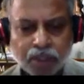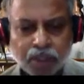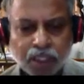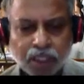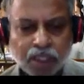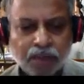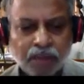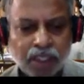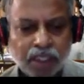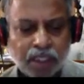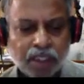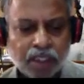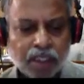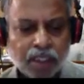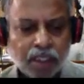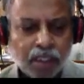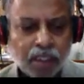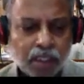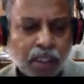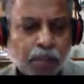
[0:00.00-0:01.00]
Anyway,
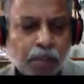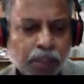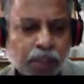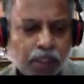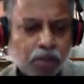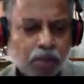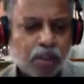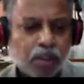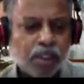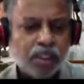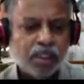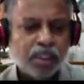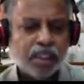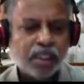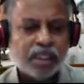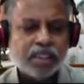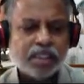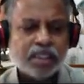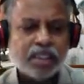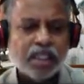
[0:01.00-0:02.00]
coming to the
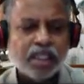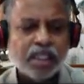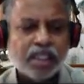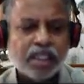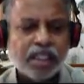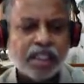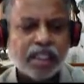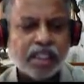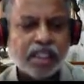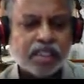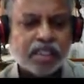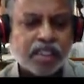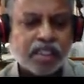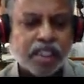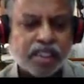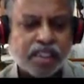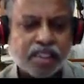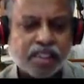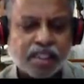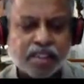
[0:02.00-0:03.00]
external
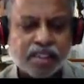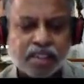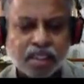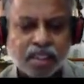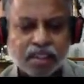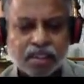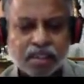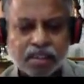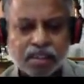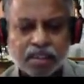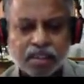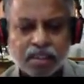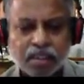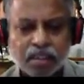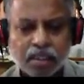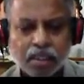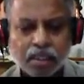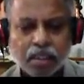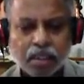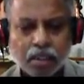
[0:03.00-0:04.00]
state sensors
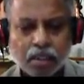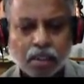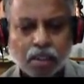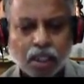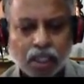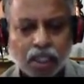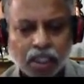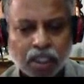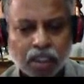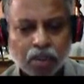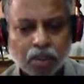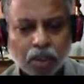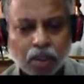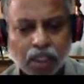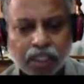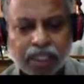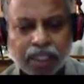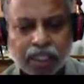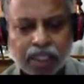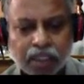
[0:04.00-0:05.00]
under
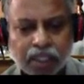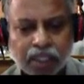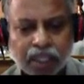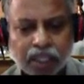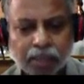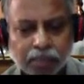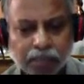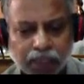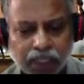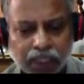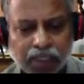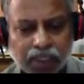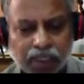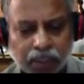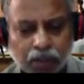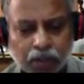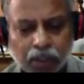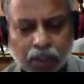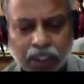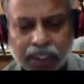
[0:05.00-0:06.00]
contact type, under
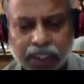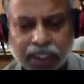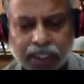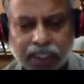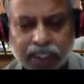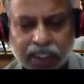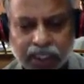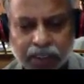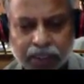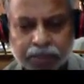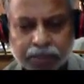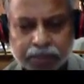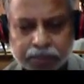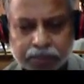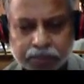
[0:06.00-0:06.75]
that contact type,